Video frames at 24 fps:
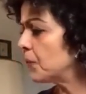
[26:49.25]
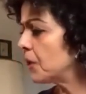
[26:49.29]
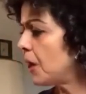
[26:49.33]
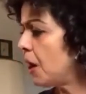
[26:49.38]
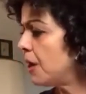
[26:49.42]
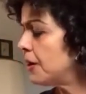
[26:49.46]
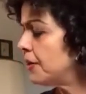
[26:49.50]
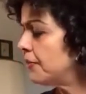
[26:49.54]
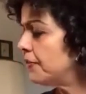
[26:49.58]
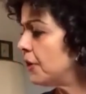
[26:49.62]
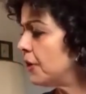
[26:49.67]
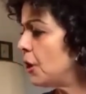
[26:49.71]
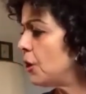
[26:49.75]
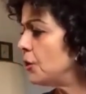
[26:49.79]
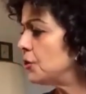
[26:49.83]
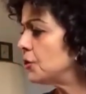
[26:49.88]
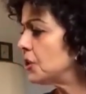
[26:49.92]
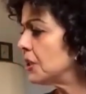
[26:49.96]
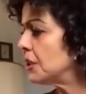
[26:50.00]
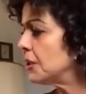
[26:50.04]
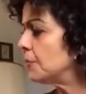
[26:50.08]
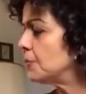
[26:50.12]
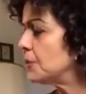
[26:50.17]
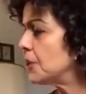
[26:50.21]
kind of
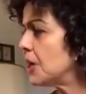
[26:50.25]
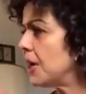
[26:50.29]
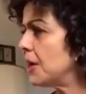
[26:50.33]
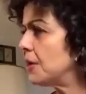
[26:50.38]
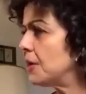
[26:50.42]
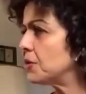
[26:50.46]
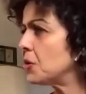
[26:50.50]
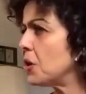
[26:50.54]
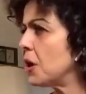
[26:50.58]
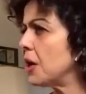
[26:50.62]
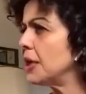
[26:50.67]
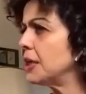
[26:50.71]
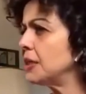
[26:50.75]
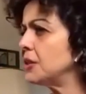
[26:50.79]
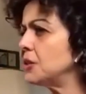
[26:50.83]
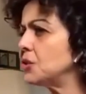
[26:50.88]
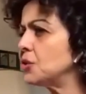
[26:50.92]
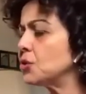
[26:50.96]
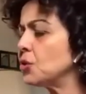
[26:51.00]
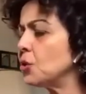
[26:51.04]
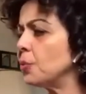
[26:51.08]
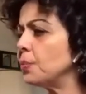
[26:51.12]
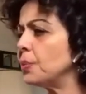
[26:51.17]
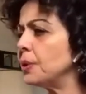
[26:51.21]
closing them down, trying to
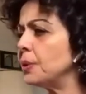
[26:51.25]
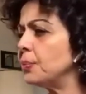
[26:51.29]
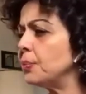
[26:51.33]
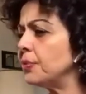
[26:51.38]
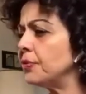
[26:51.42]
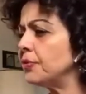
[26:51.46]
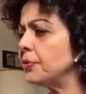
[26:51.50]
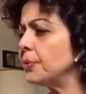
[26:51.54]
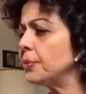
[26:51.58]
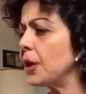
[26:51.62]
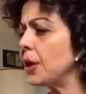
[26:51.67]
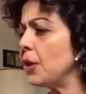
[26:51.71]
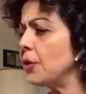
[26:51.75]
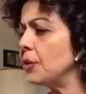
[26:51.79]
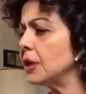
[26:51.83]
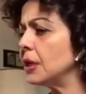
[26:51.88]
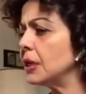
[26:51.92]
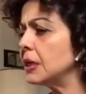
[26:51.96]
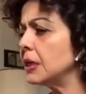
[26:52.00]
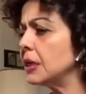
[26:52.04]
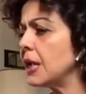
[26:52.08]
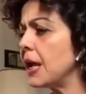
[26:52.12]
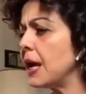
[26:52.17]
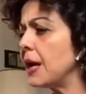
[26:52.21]
stop people from
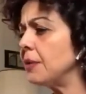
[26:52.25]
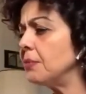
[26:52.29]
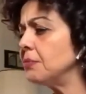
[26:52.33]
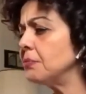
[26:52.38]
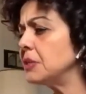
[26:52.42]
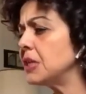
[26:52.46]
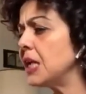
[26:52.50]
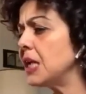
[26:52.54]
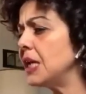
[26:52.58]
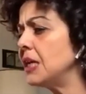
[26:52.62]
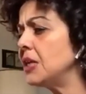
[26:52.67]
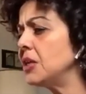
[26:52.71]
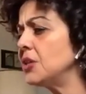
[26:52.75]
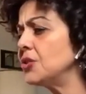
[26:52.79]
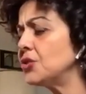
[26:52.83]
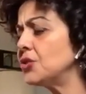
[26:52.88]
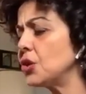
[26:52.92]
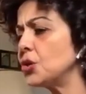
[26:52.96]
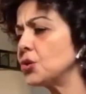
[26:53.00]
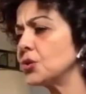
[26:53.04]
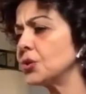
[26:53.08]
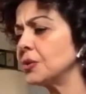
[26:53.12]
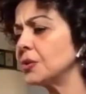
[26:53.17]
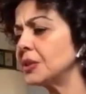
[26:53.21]
going in and out, taking
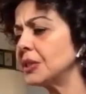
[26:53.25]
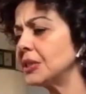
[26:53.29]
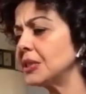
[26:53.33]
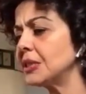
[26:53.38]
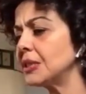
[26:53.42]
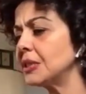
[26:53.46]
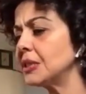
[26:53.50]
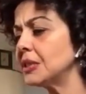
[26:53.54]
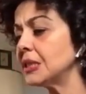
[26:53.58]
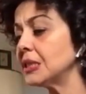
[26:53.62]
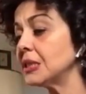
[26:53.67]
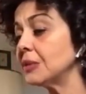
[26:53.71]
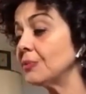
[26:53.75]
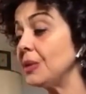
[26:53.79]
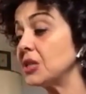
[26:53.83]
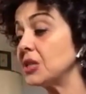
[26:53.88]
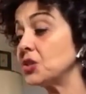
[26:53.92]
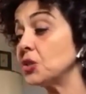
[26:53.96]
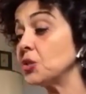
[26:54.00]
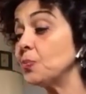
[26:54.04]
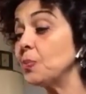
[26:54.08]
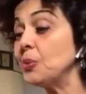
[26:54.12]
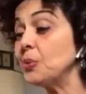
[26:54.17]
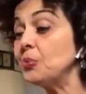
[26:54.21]
social distancing
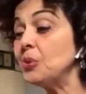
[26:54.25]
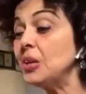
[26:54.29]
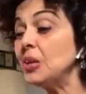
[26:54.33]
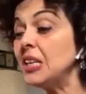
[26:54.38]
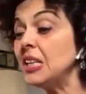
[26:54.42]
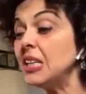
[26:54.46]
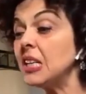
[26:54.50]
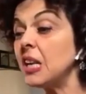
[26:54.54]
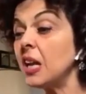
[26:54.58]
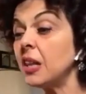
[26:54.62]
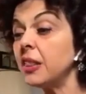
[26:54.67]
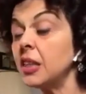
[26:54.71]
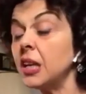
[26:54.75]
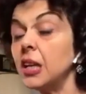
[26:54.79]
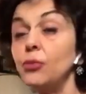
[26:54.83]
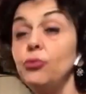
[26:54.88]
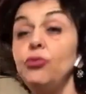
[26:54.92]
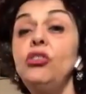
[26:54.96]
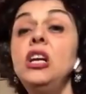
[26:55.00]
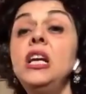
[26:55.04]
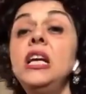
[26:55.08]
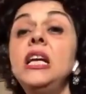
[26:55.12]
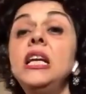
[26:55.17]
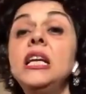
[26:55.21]
measures, but really
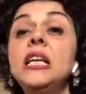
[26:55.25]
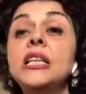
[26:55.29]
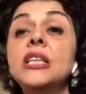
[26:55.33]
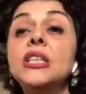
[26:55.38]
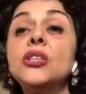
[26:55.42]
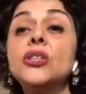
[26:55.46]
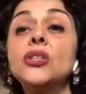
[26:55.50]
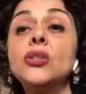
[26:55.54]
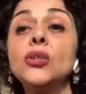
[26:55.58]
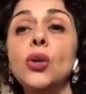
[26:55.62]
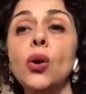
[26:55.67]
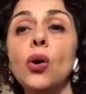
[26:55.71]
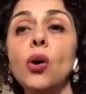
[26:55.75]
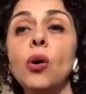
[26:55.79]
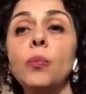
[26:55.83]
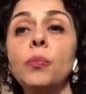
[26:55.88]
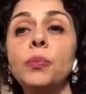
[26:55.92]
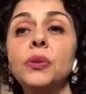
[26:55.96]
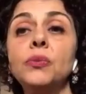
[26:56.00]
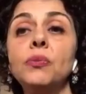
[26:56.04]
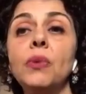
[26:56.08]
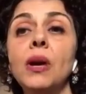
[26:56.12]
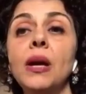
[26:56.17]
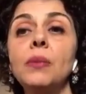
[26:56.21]
nothing really
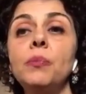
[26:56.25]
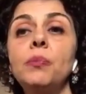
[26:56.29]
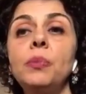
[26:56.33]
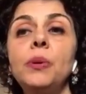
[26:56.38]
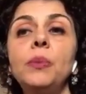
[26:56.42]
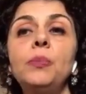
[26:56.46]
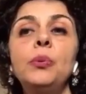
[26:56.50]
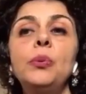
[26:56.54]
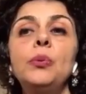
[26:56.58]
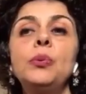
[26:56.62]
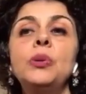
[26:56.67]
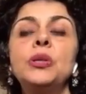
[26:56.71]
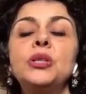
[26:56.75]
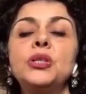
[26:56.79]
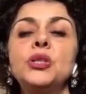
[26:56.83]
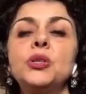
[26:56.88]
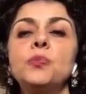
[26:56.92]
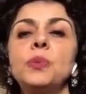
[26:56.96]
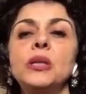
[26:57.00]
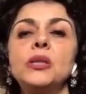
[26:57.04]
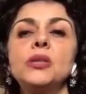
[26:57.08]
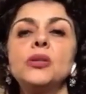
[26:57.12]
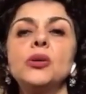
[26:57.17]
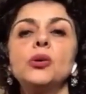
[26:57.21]
stopped, right? People were
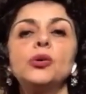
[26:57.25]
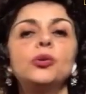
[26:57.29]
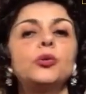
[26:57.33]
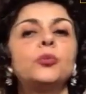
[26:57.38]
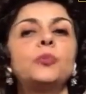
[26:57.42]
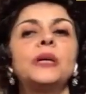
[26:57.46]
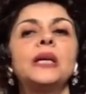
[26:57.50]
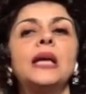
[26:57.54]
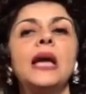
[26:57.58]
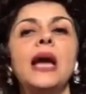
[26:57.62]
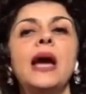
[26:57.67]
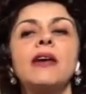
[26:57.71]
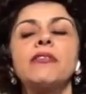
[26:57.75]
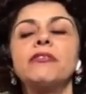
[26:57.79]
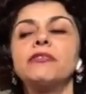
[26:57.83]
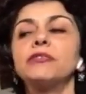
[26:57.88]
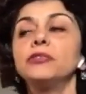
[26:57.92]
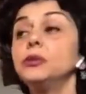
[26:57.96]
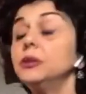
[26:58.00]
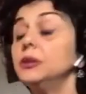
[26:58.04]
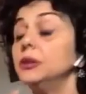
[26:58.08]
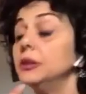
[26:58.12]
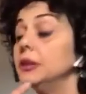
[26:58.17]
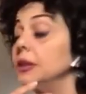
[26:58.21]
just being told to be
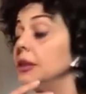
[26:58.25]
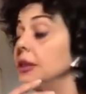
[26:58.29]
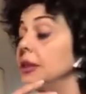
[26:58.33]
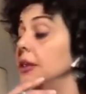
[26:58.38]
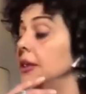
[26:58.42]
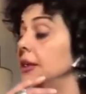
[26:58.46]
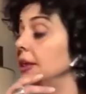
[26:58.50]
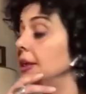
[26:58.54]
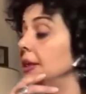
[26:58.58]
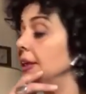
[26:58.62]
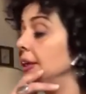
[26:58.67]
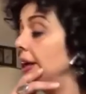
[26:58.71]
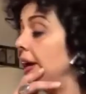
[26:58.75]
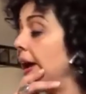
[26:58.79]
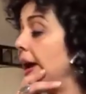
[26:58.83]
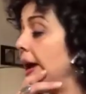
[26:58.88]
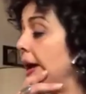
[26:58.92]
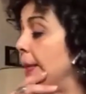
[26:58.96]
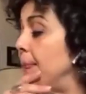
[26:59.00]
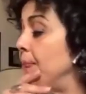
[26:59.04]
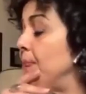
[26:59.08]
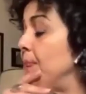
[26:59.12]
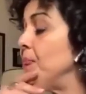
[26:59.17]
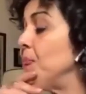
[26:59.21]
careful.
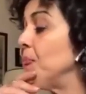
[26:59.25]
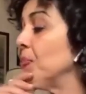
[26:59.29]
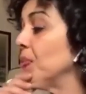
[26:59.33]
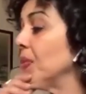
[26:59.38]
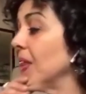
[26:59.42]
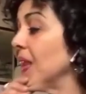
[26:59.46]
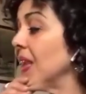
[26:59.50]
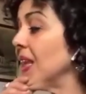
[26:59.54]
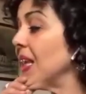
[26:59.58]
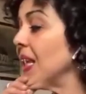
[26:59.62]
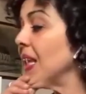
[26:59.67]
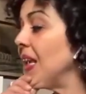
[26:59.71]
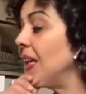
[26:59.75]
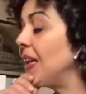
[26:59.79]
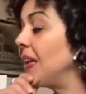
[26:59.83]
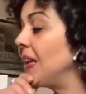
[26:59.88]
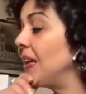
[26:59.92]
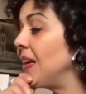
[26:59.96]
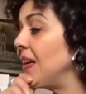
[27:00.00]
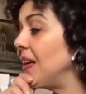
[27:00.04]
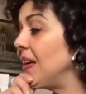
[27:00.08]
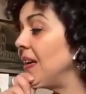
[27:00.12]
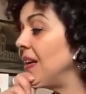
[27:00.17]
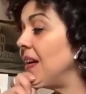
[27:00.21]
Um,
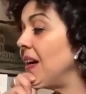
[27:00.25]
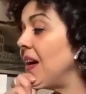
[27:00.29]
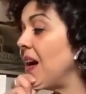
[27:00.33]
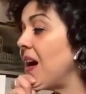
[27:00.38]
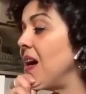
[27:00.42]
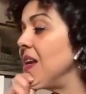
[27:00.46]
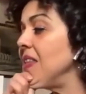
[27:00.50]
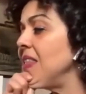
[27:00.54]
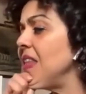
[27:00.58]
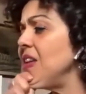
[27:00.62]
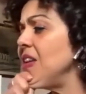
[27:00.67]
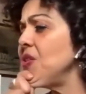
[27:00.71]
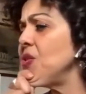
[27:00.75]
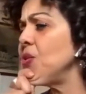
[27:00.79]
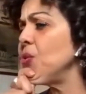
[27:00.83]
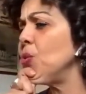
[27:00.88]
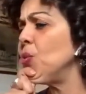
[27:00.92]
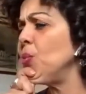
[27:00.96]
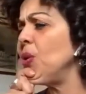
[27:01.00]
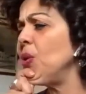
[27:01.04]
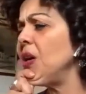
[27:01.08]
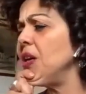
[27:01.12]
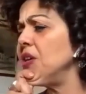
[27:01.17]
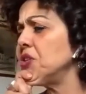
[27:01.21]
I then
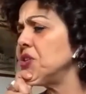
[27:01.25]
thought, well,